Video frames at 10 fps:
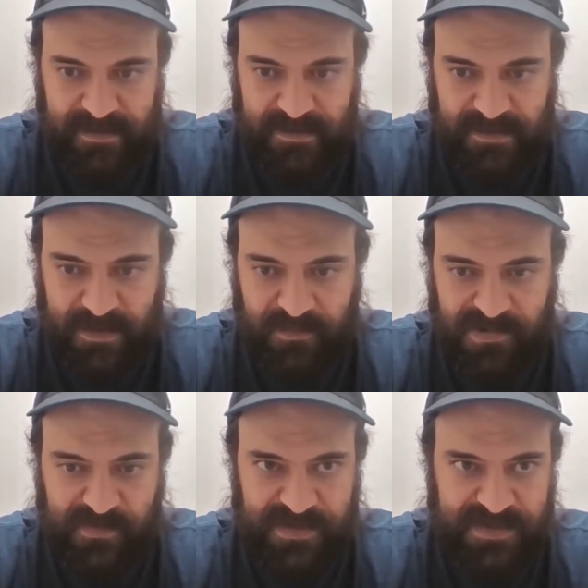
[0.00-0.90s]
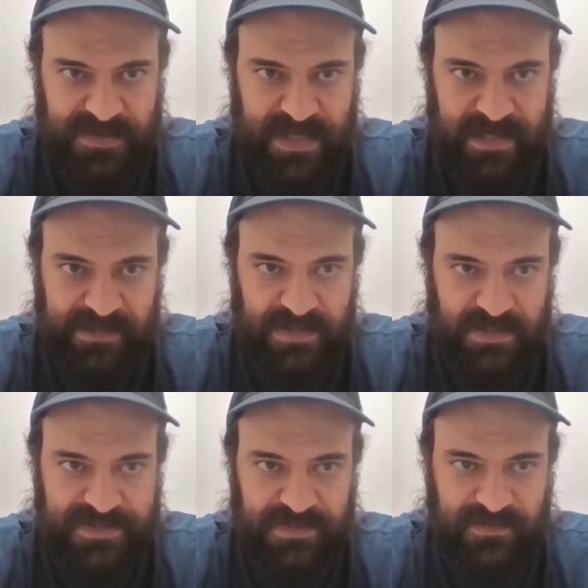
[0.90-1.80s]
The numbers would slightly
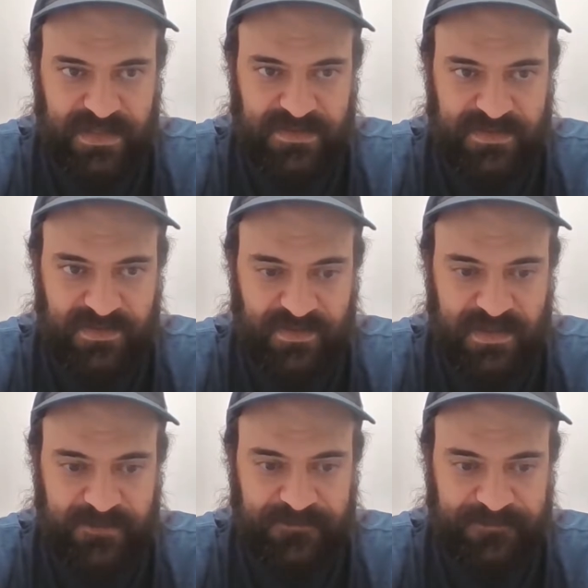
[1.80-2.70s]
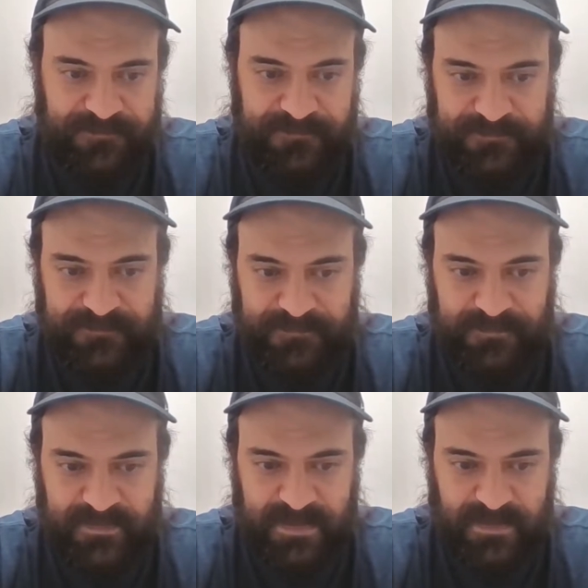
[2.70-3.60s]
also lean to
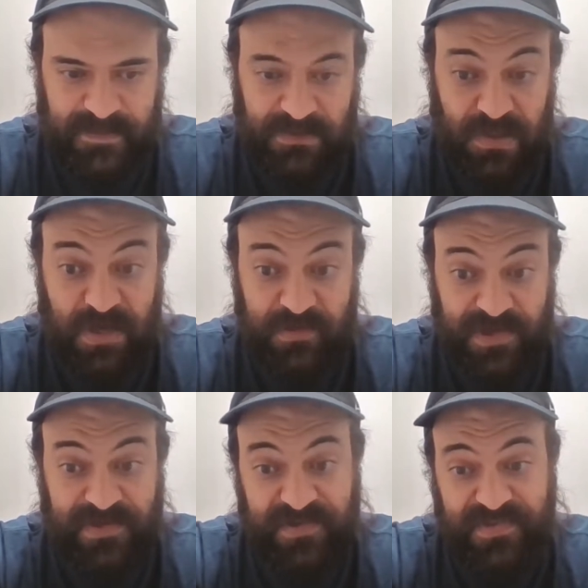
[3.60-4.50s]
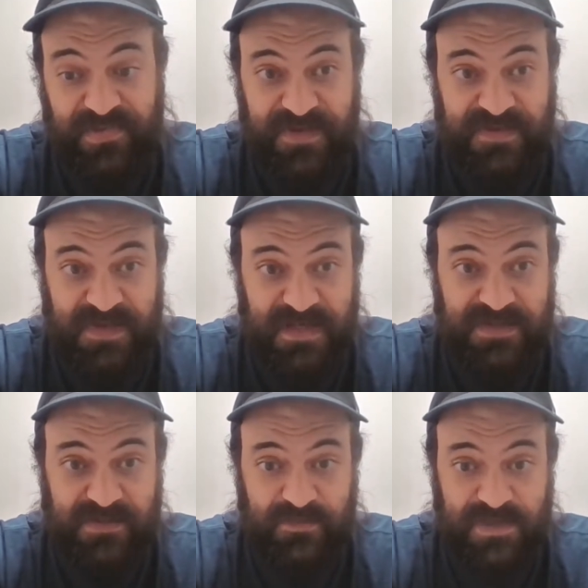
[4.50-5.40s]
Longwood under
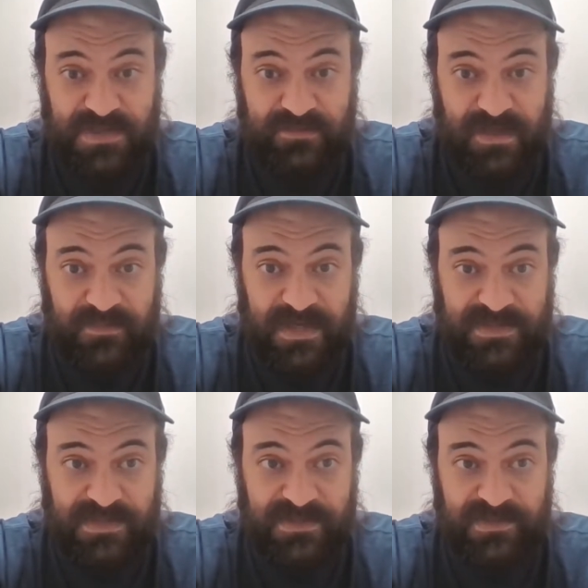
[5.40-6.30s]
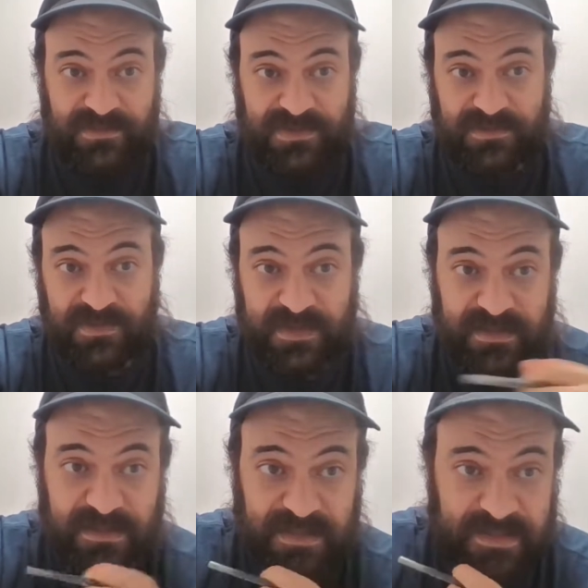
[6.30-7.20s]
36, which maybe I should do to
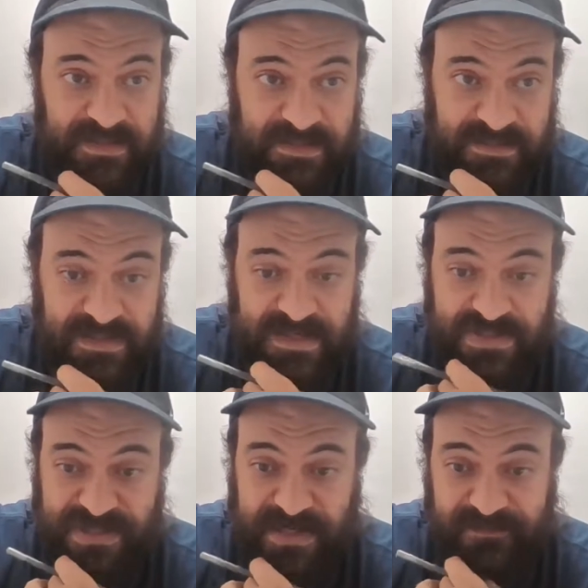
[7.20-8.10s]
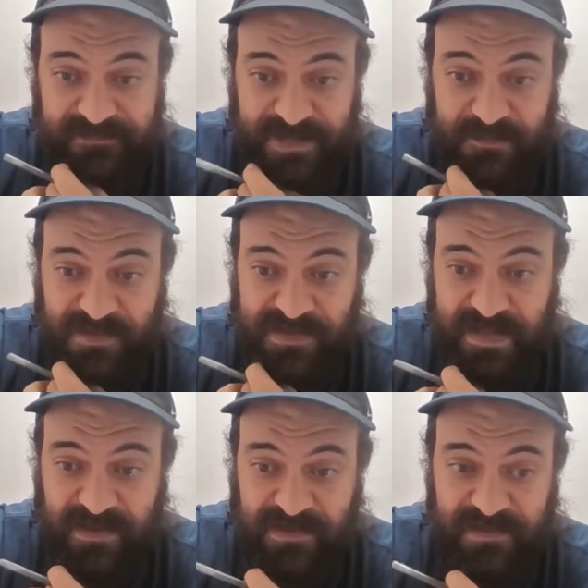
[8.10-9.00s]
hedge out. Numbers
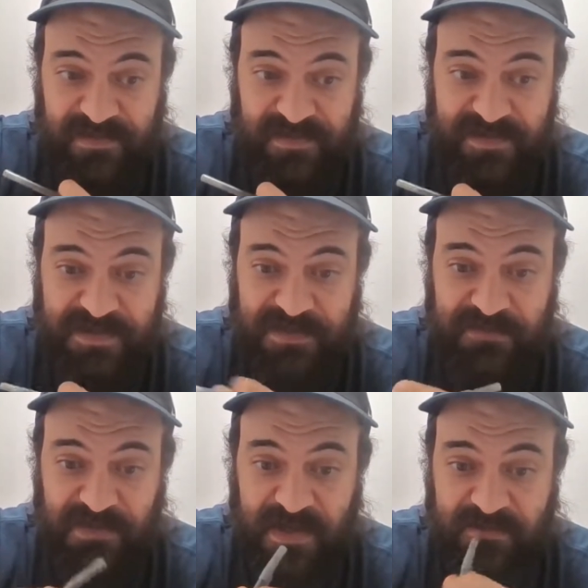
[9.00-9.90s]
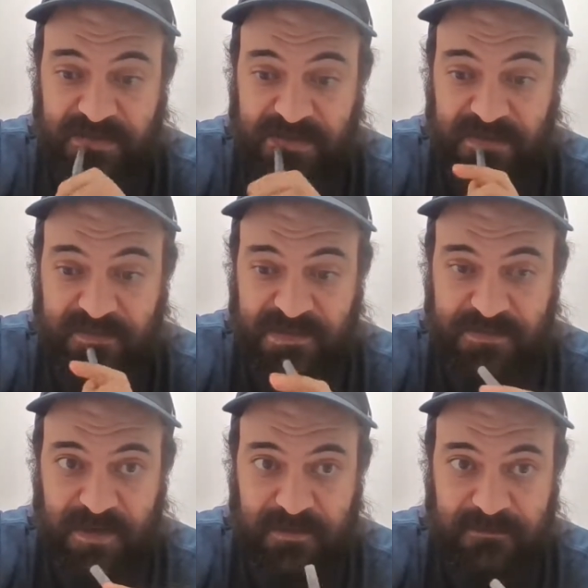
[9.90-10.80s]
like under 36 for Longwood a little bit
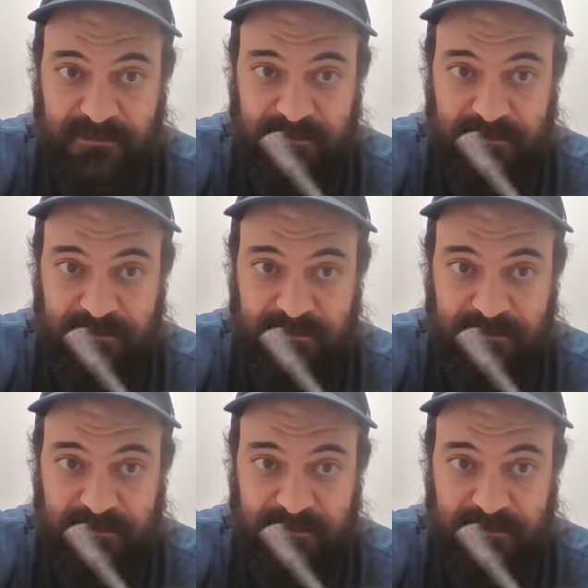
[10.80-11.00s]
as well.